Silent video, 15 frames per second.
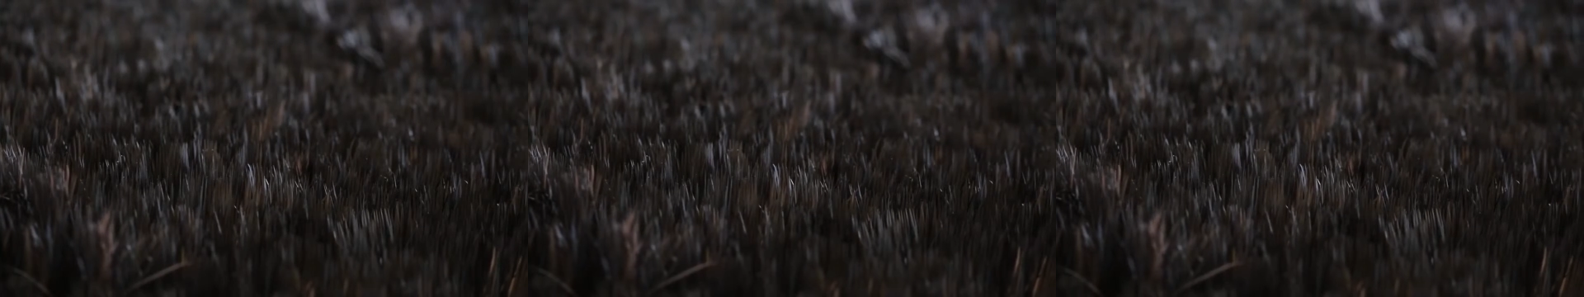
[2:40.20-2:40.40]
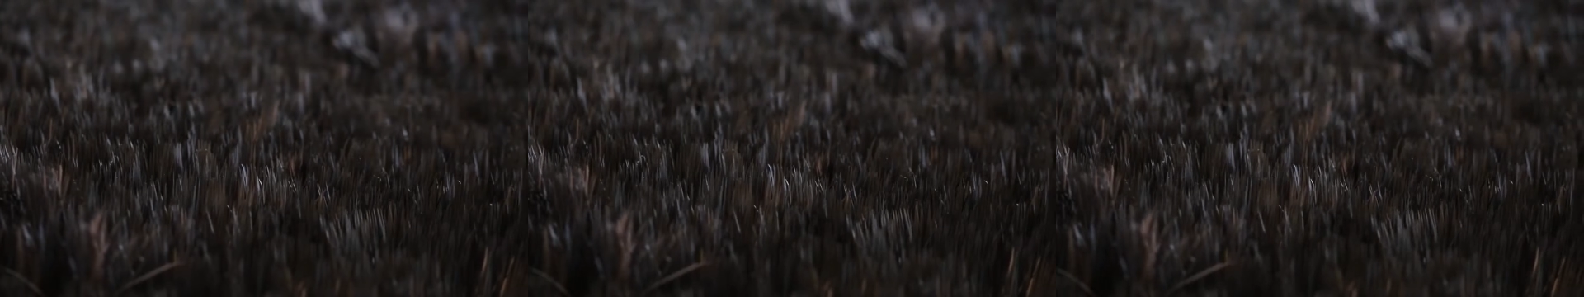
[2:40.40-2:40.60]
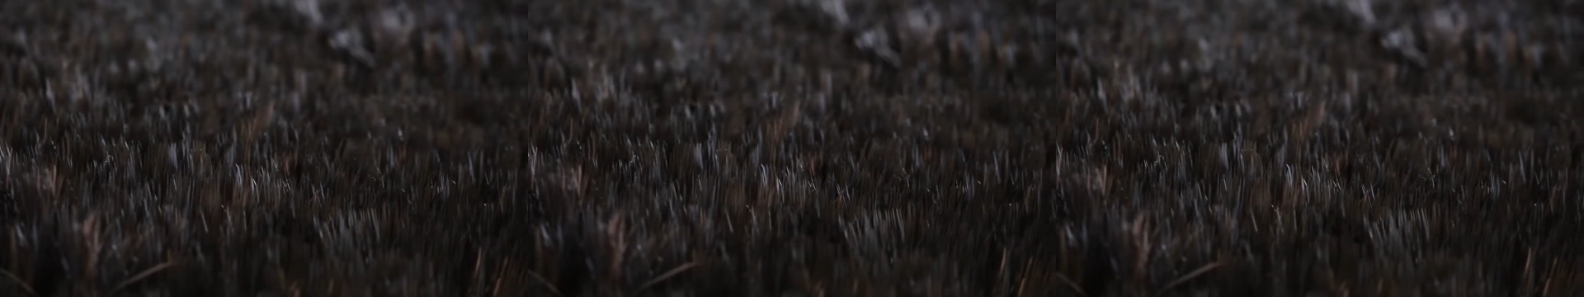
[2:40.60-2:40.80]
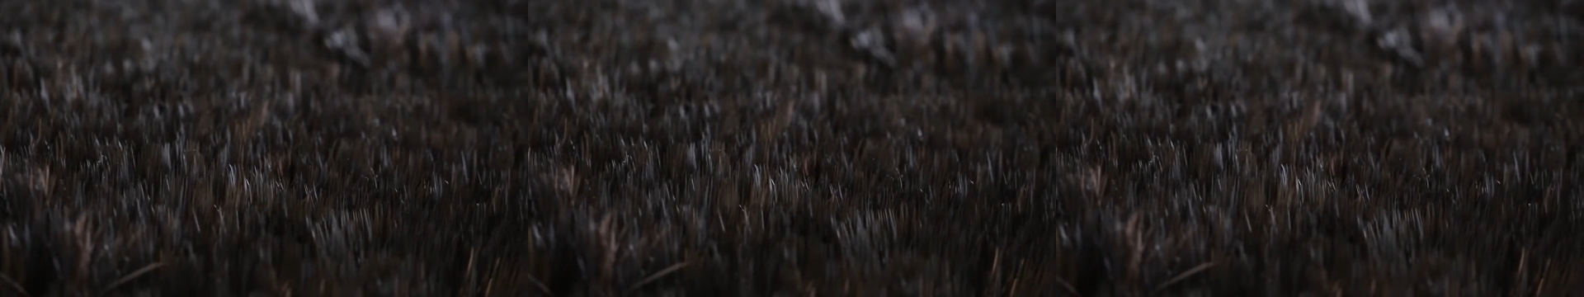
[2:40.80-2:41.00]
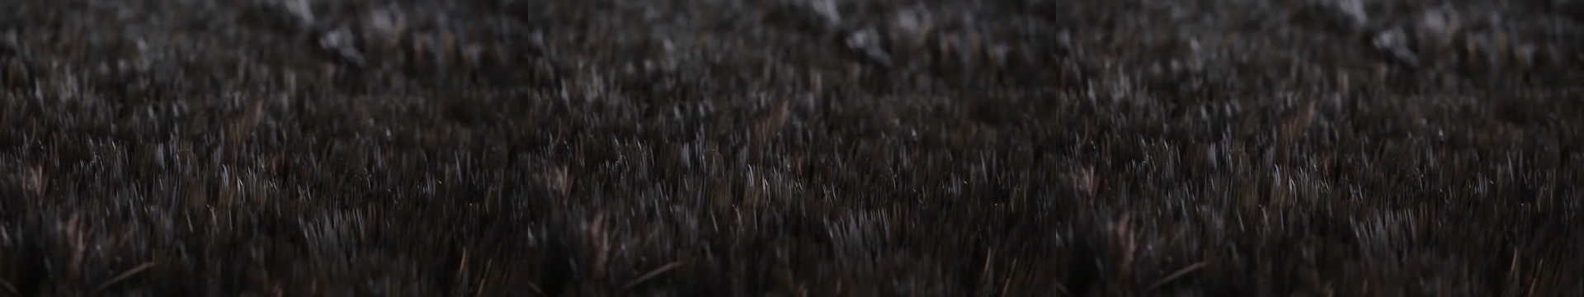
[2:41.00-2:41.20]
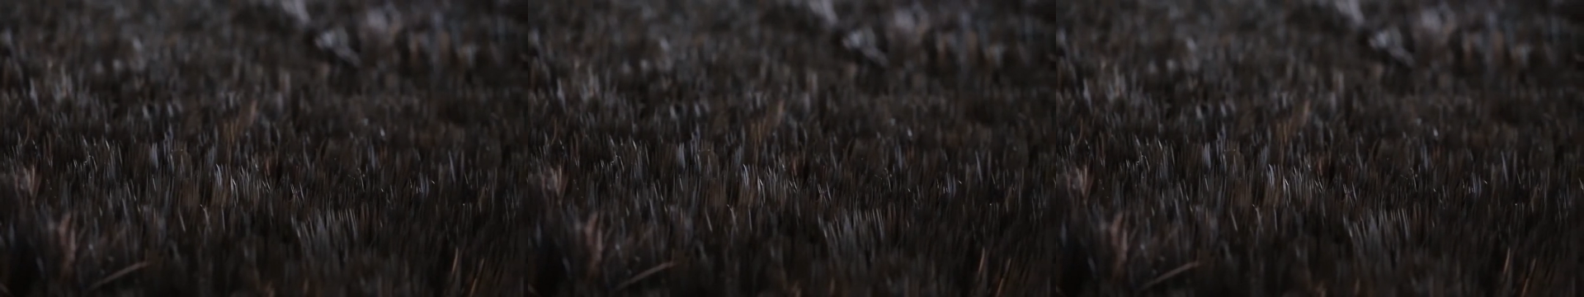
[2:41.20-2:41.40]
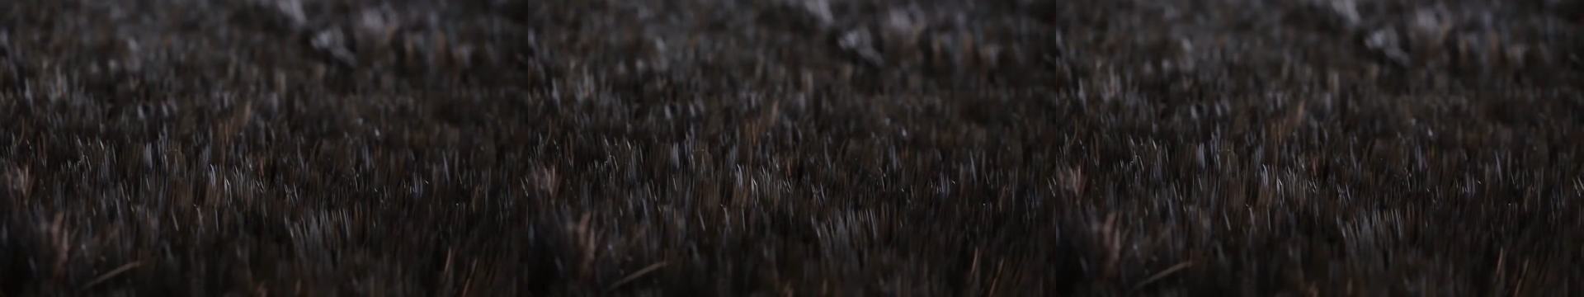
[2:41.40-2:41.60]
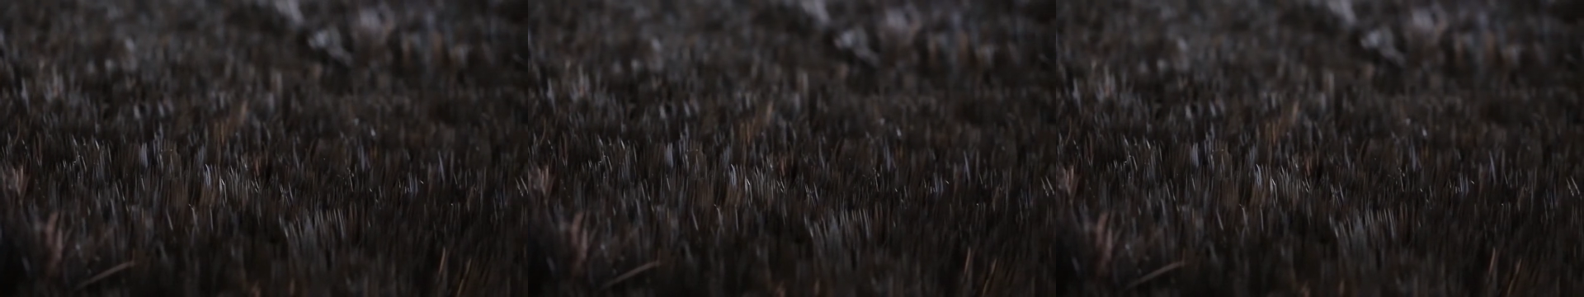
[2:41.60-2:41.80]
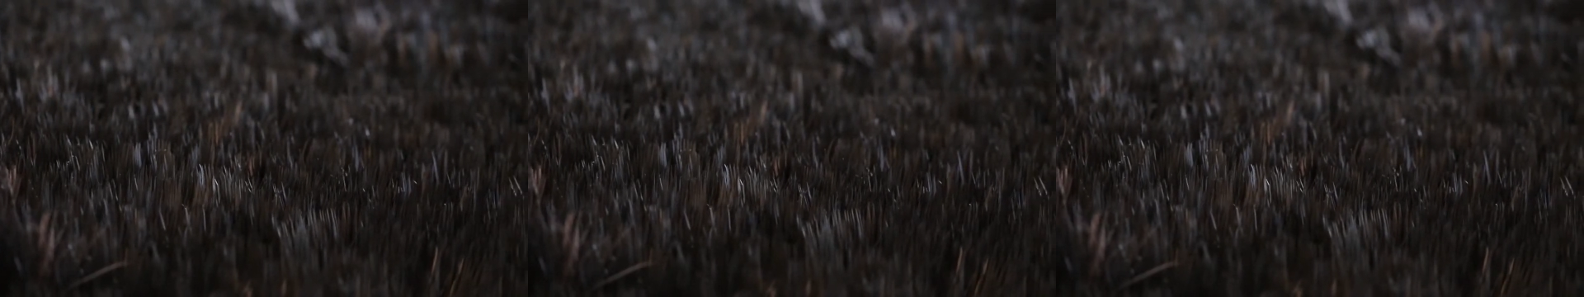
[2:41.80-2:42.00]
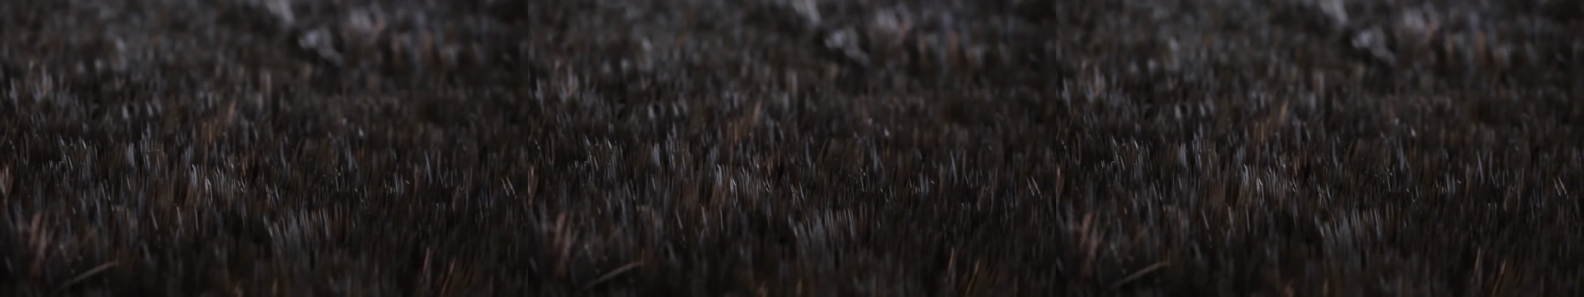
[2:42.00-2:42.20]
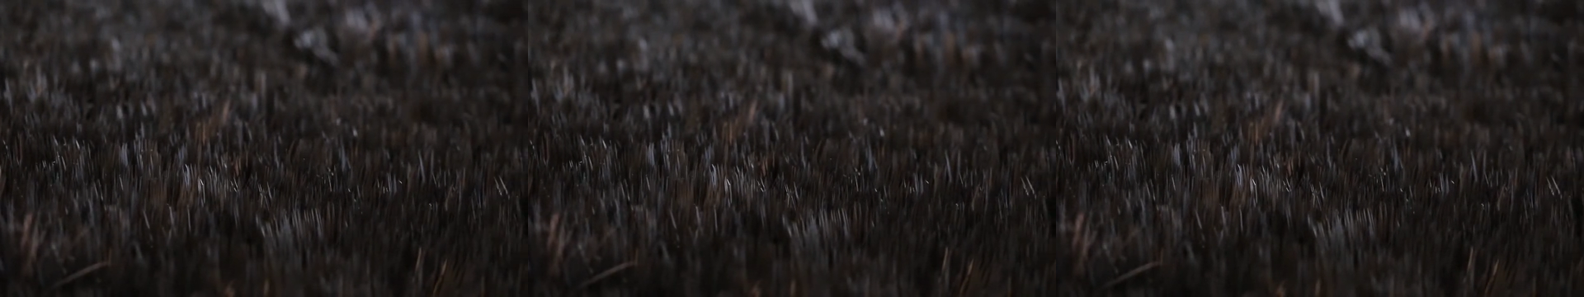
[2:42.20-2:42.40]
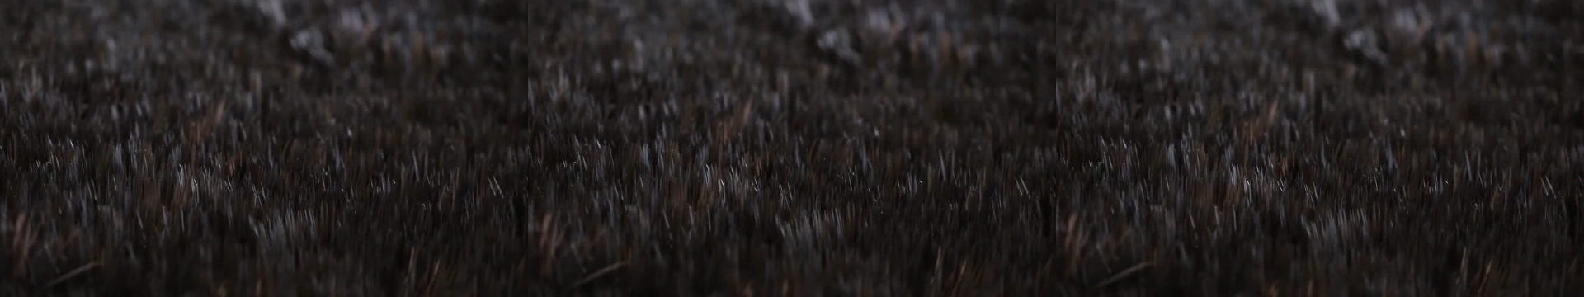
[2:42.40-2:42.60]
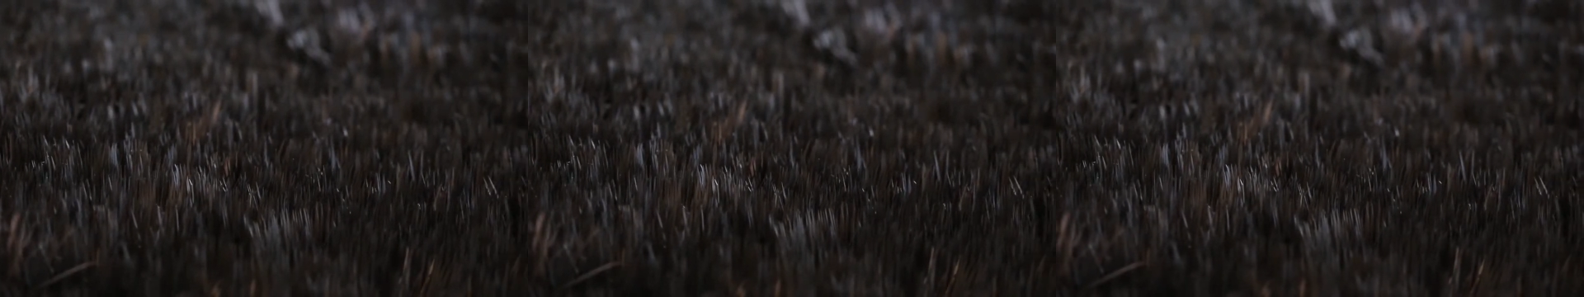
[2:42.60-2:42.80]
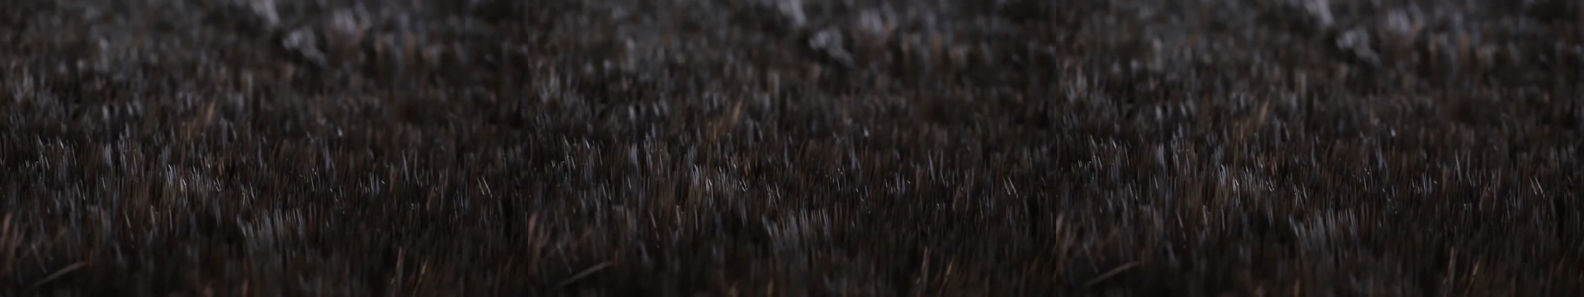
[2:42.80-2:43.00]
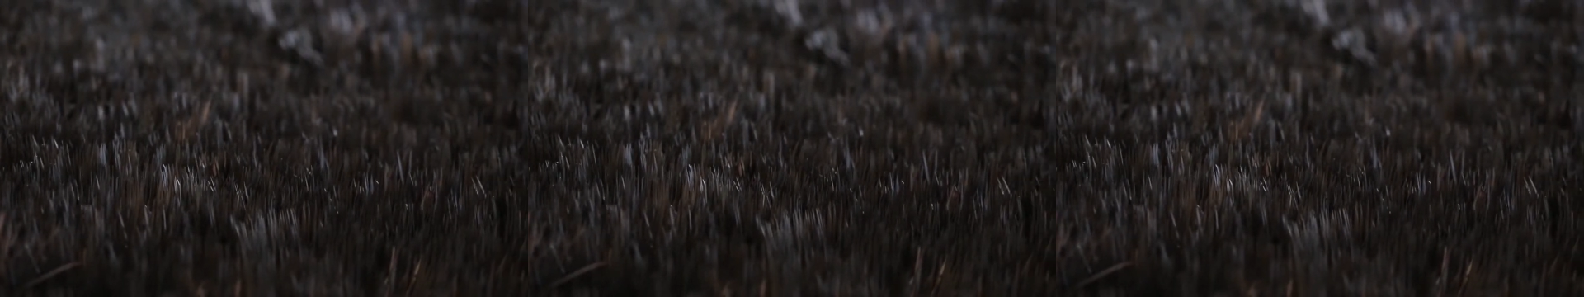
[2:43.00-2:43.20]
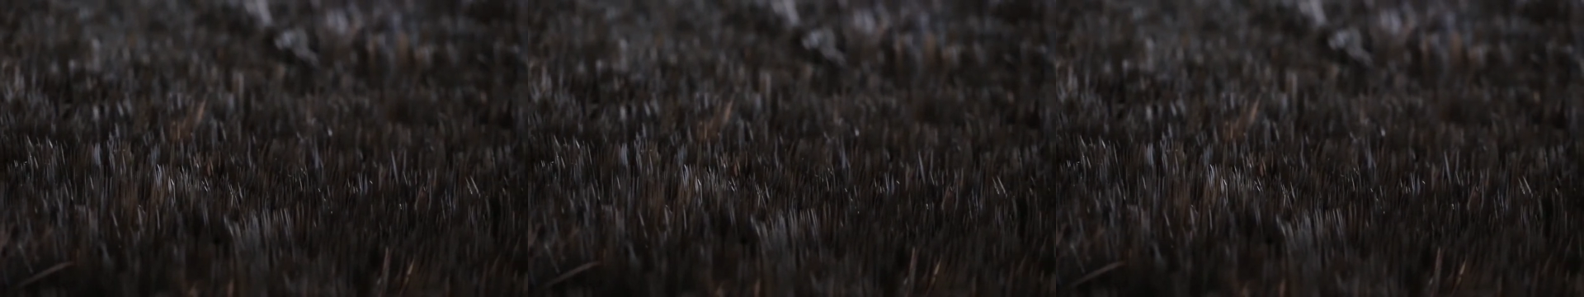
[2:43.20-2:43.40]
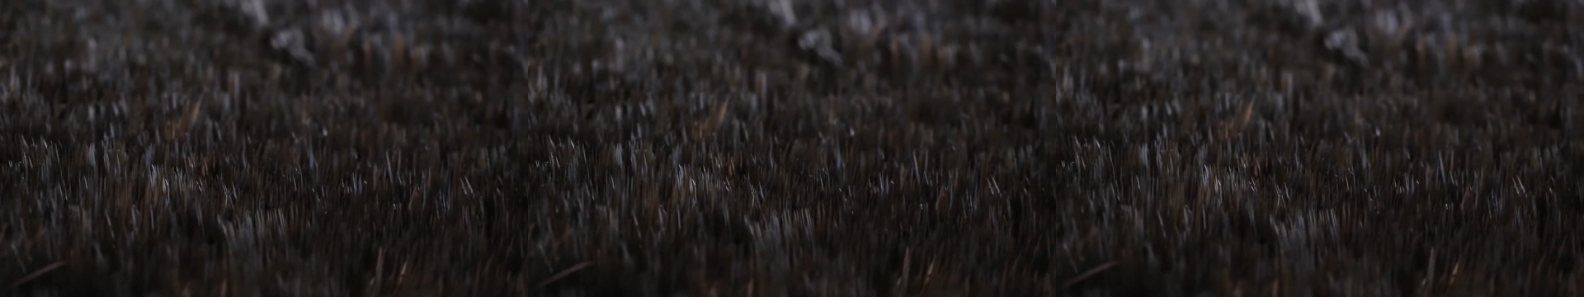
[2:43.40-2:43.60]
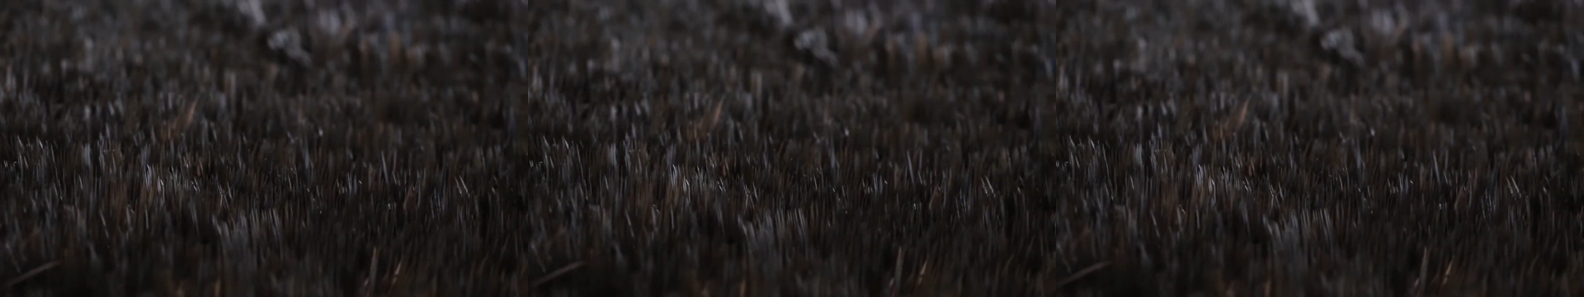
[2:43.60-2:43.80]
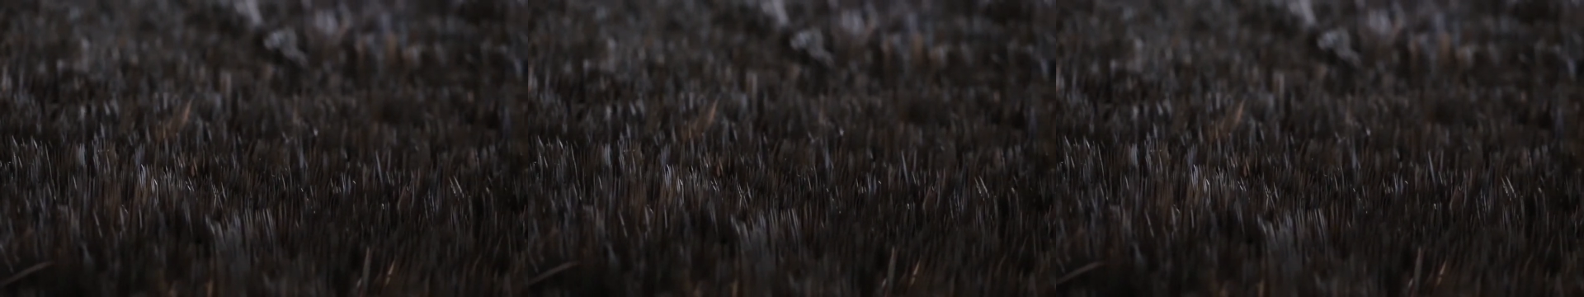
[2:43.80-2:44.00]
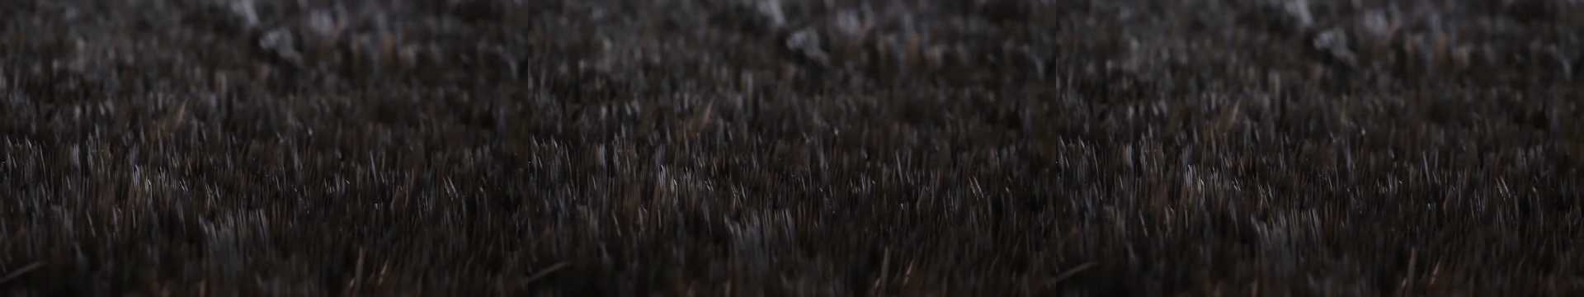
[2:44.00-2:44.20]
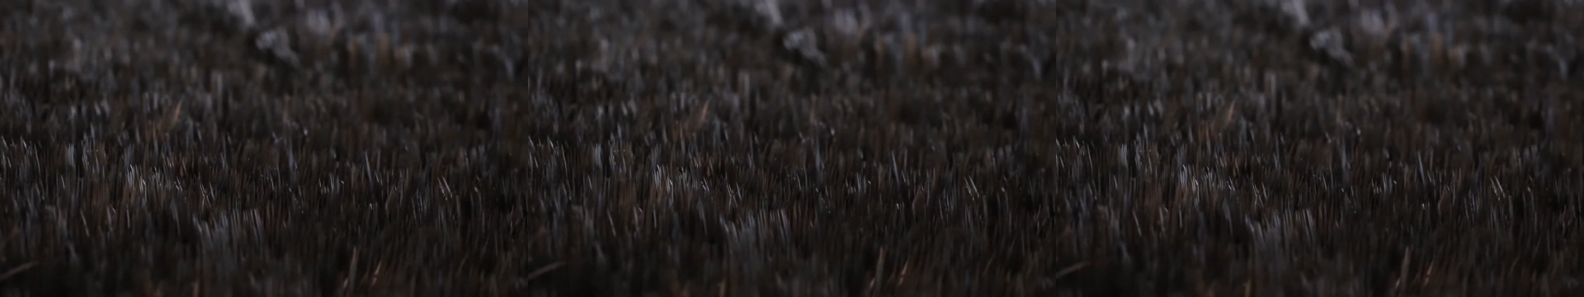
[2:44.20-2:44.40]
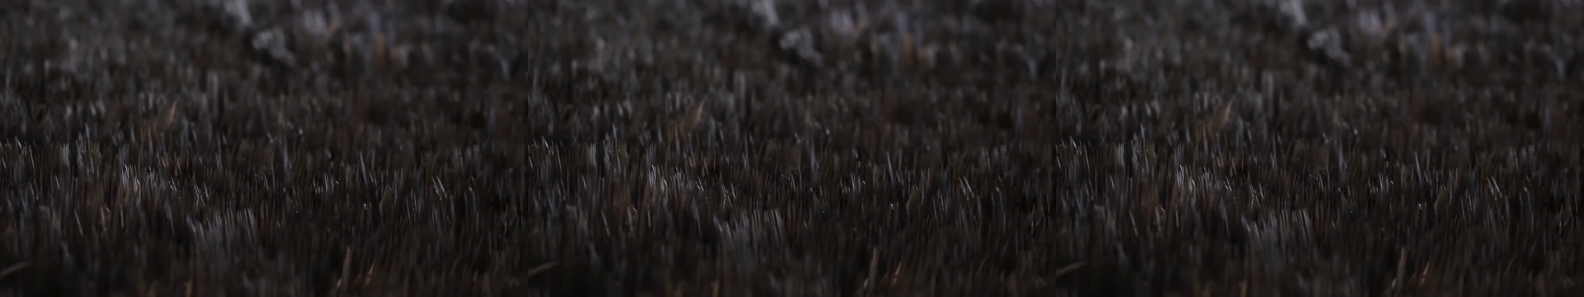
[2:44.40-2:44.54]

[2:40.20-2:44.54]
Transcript: (no speaker visible)